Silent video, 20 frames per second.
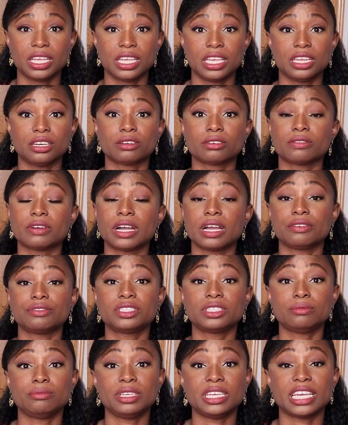It arrived
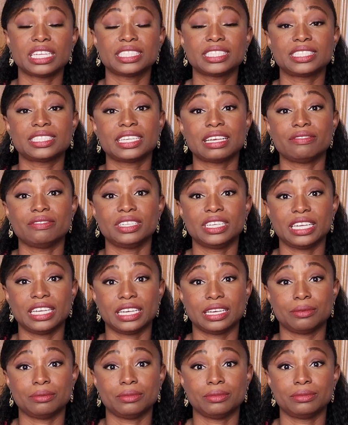to me at 7
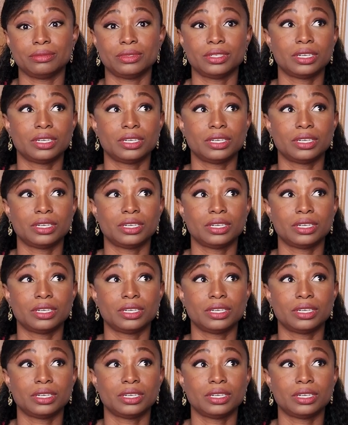a.m.